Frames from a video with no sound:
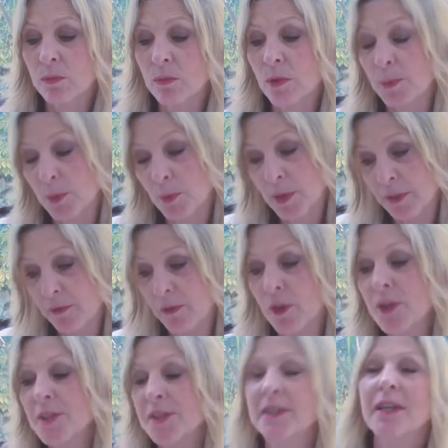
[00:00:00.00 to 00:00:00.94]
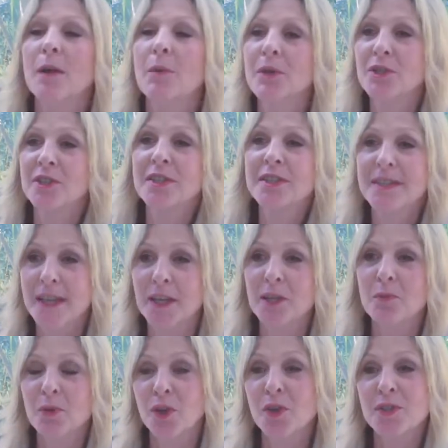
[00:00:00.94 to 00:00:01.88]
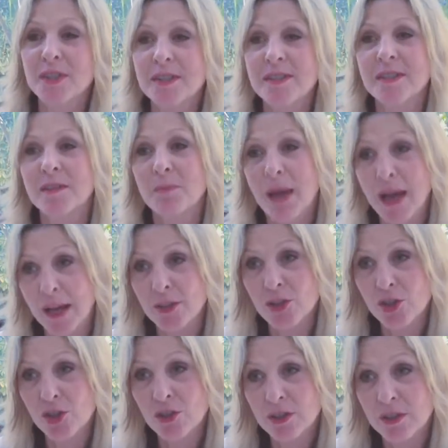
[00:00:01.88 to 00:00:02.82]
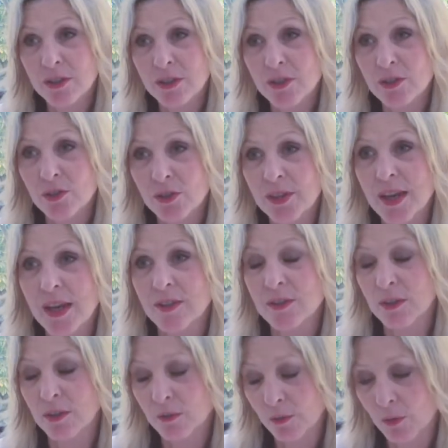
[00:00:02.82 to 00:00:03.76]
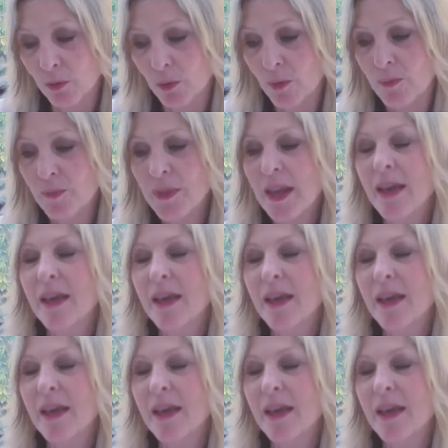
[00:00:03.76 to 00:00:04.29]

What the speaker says: Robert went first, and I went to the second process in March 2004.